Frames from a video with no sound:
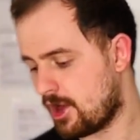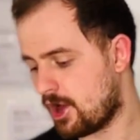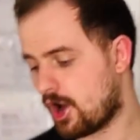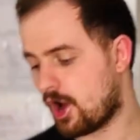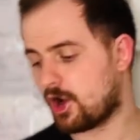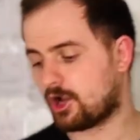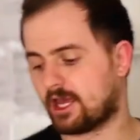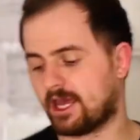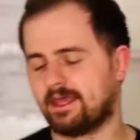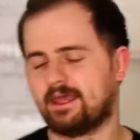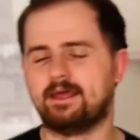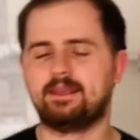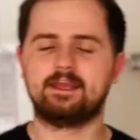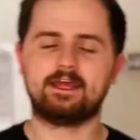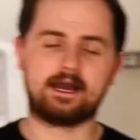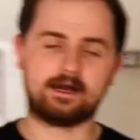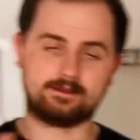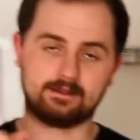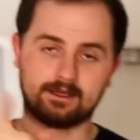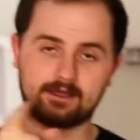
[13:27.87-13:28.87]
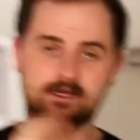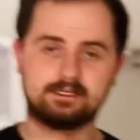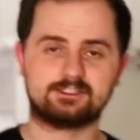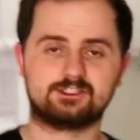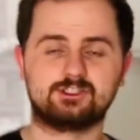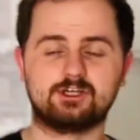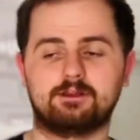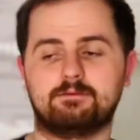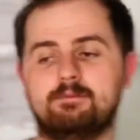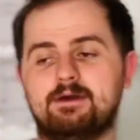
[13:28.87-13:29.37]
Okay, and yeah, like I
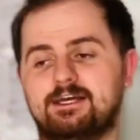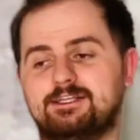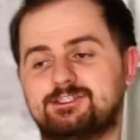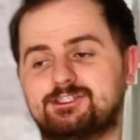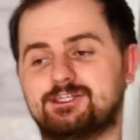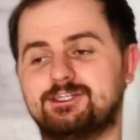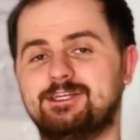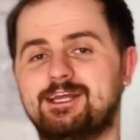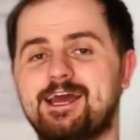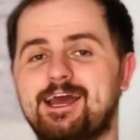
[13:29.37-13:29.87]
should mention,